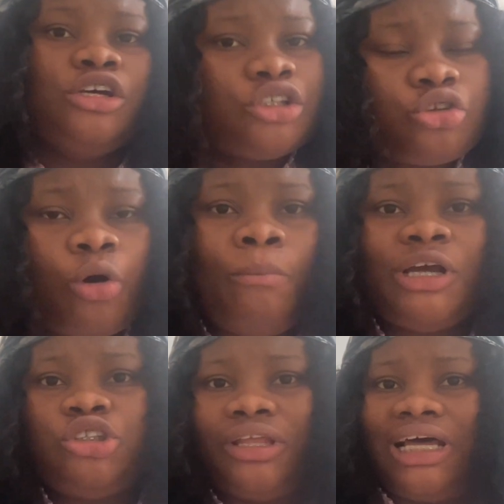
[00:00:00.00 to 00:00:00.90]
So
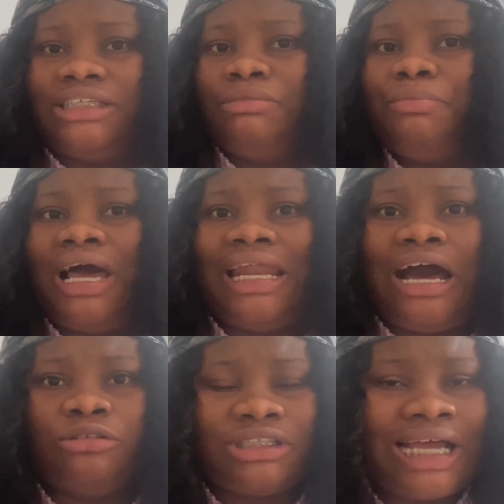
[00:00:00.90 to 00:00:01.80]
make sure that maybe an
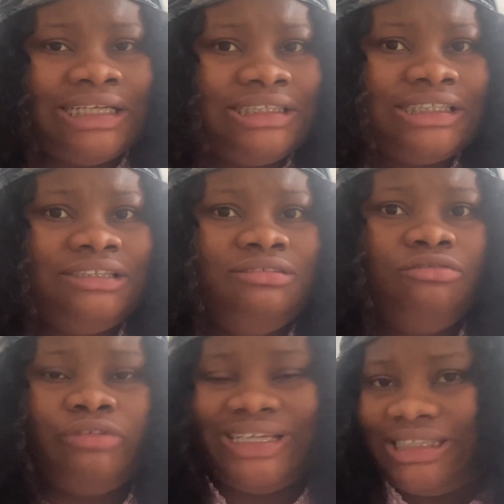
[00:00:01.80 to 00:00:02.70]
outstanding
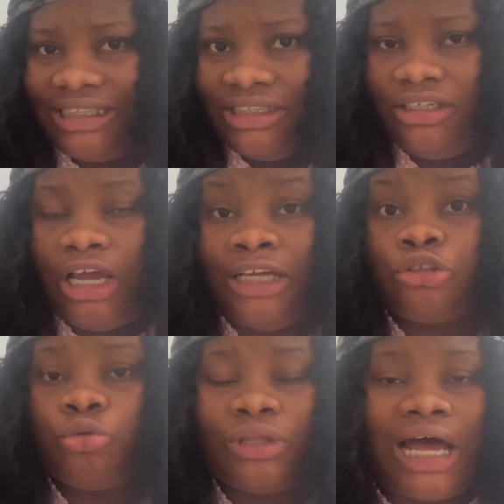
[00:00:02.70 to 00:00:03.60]
rating, a
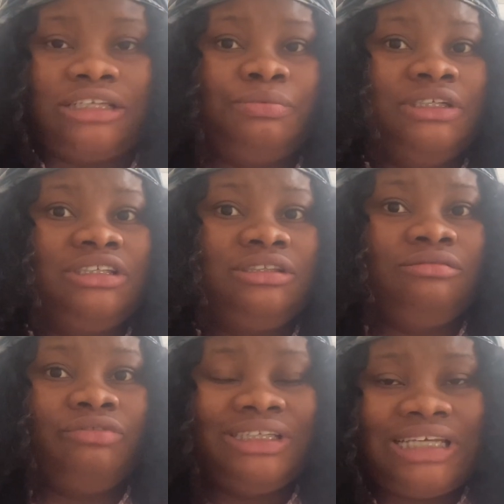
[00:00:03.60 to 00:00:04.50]
school that has been
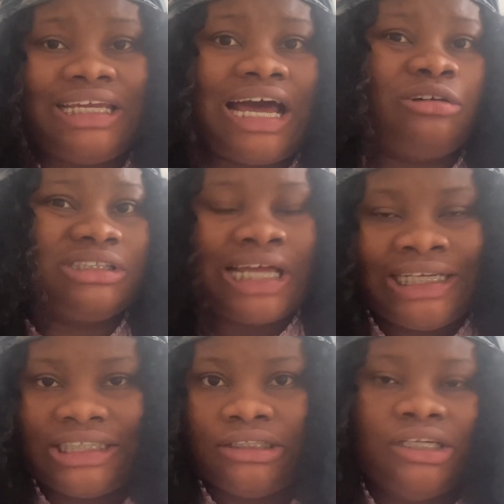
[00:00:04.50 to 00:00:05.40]
rated
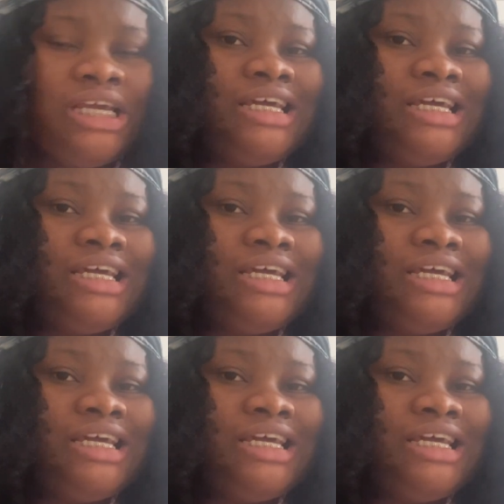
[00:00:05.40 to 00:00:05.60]
outstanding,